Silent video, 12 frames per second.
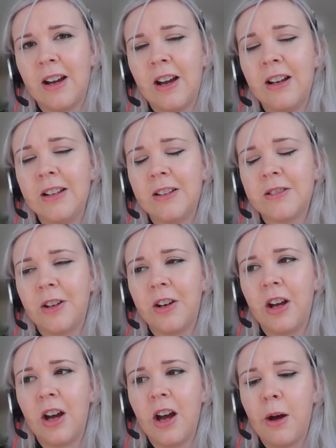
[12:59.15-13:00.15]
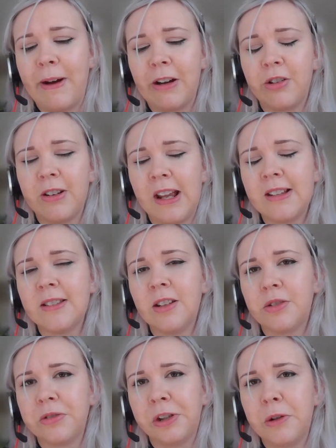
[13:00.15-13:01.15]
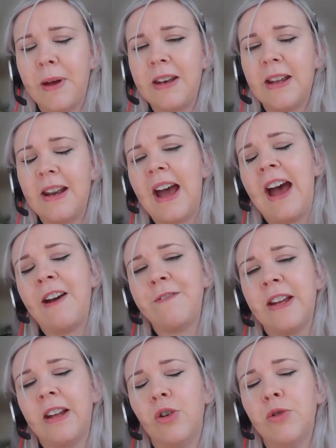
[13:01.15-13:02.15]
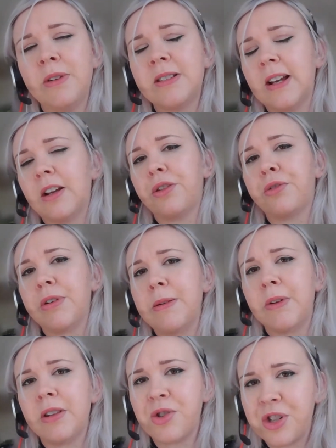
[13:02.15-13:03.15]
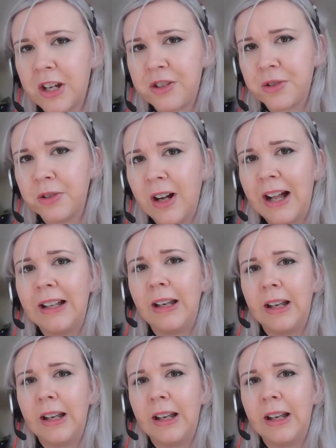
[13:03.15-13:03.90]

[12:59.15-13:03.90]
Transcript: earlier, Donna, about creating the group and then having almost like a 3-month schedule, at